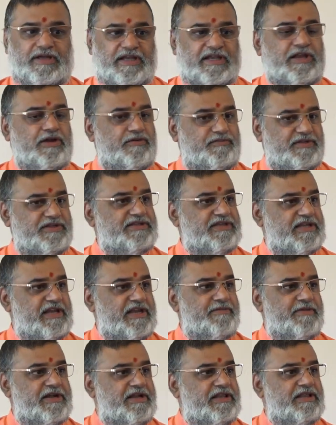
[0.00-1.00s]
of this
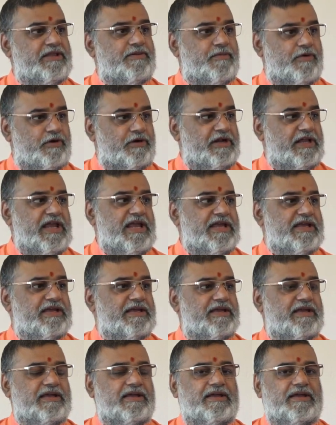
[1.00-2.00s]
element in the body,
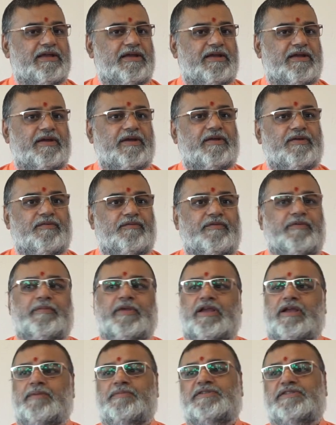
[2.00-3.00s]
we
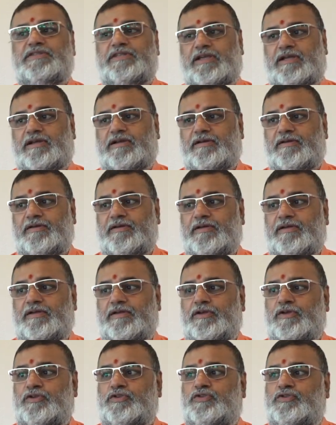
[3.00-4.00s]
become sick.
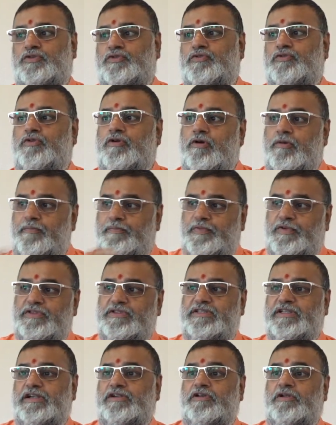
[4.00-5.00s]
So, to
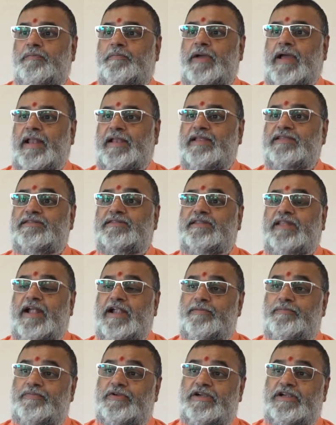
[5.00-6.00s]
compensate or balance
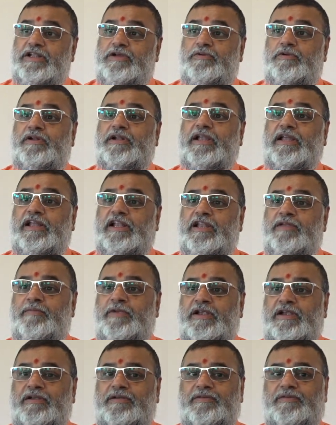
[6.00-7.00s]
that particular
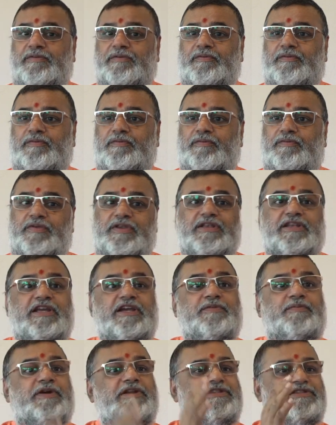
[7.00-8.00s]
element, we
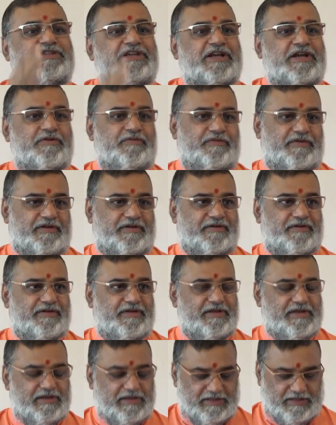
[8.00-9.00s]
take Panchagavya.
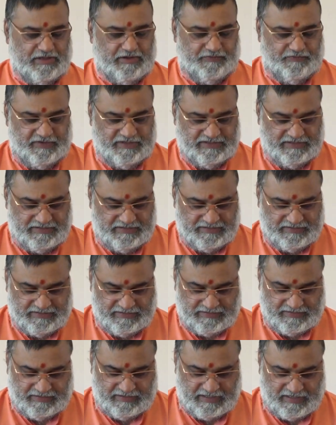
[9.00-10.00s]
Now, which
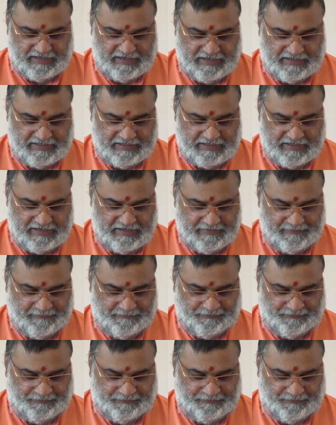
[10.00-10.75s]
is connected.